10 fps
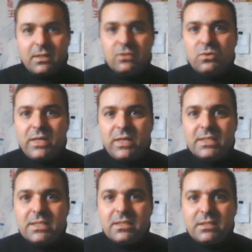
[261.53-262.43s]
during
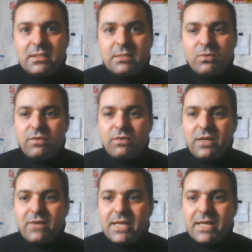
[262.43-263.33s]
the movie,
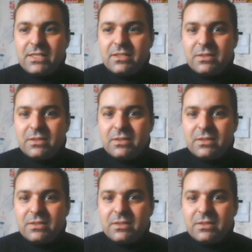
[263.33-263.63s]
right?